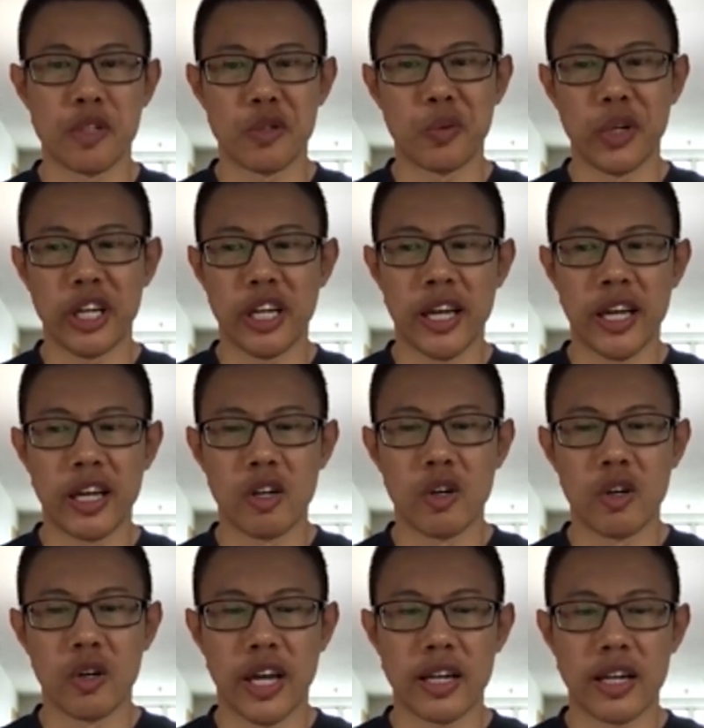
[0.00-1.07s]
we can
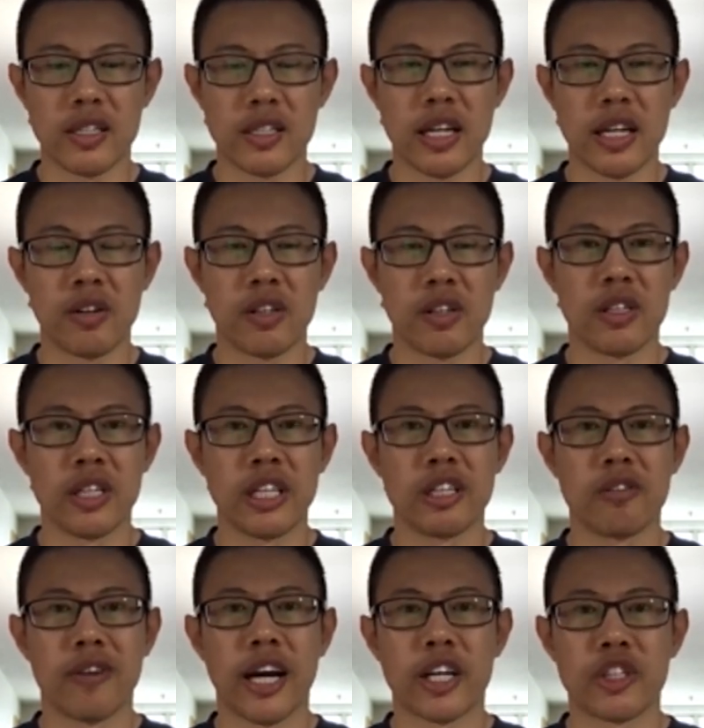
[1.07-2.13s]
look at the cellular
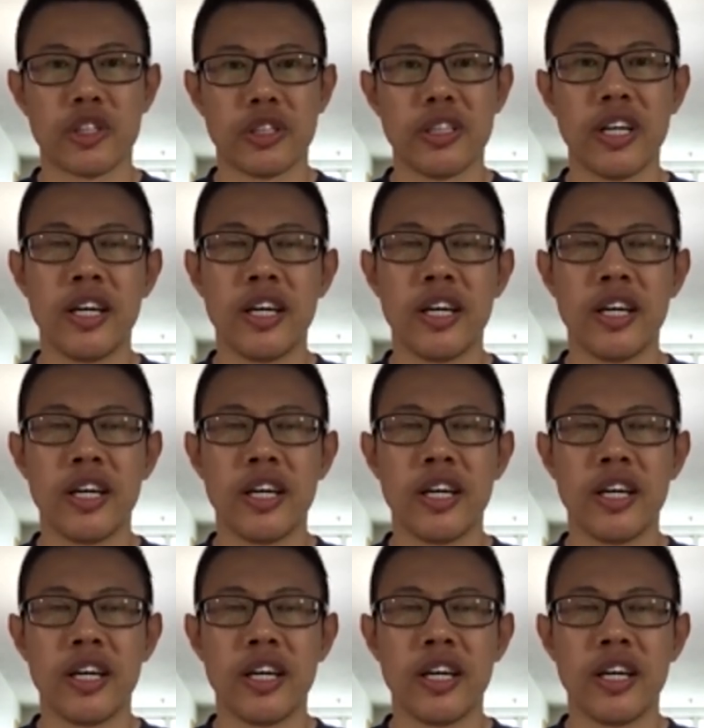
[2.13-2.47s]
interaction.